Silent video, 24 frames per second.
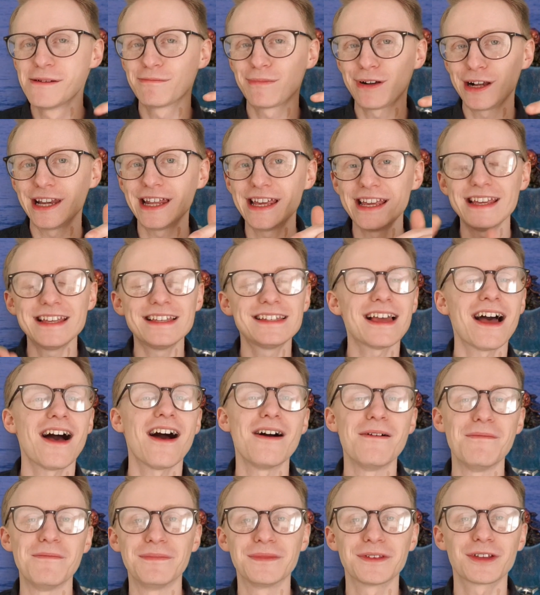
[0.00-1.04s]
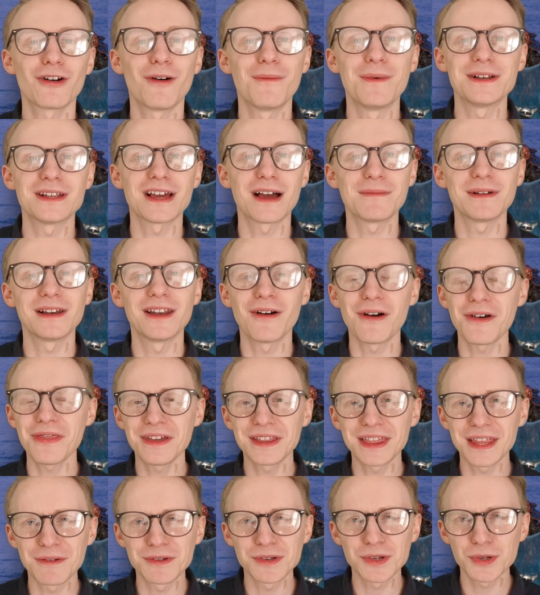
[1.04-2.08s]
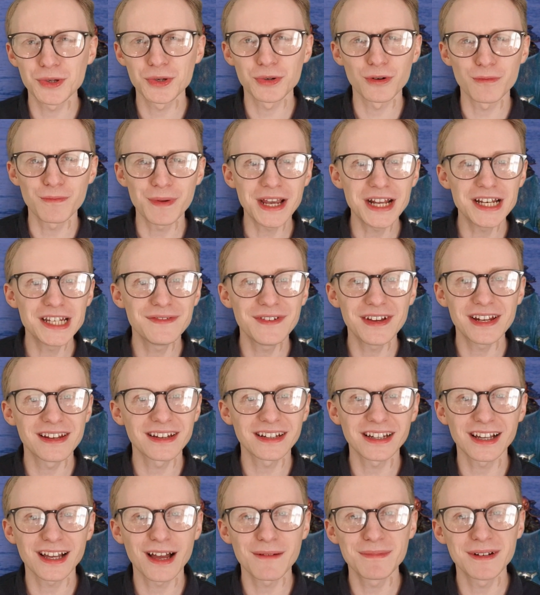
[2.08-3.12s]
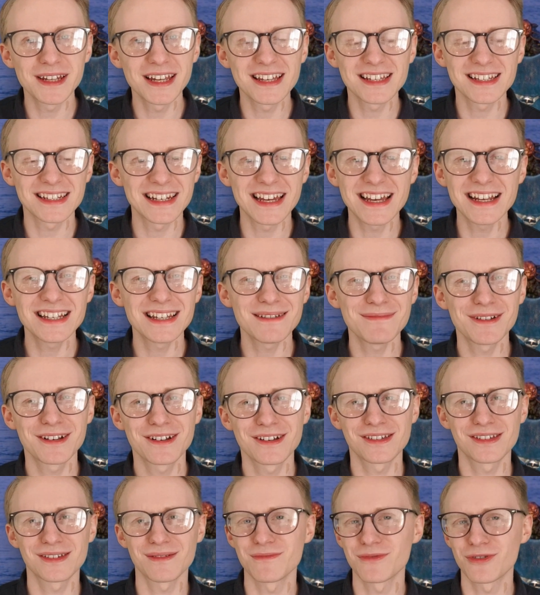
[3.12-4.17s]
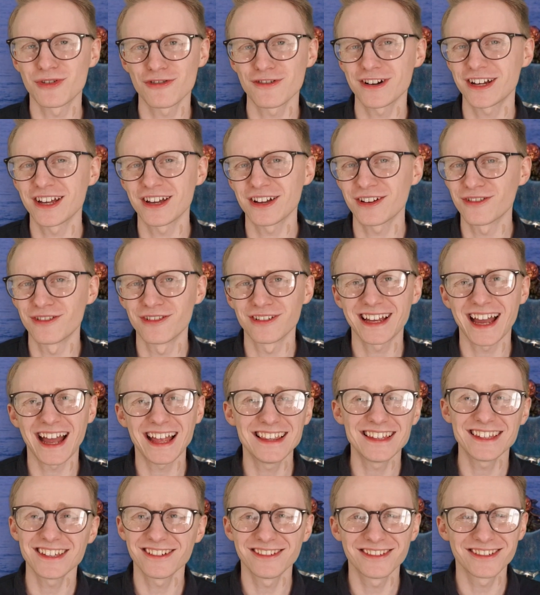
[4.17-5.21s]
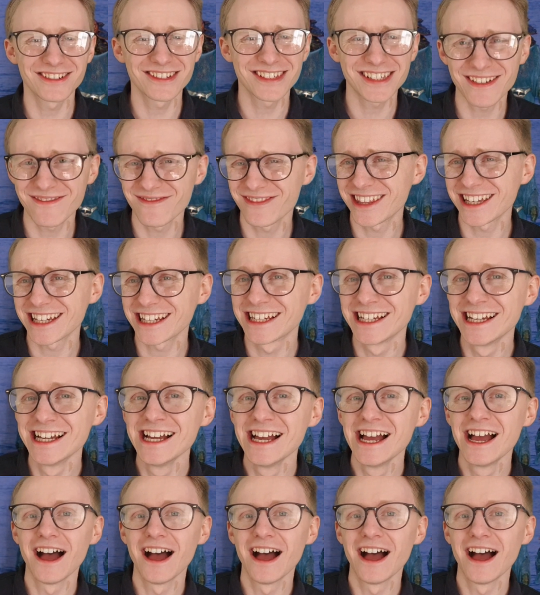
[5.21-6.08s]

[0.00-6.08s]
please comment down below. I think there was also a repeat of it like a couple of years later because some cricket got cancelled or something.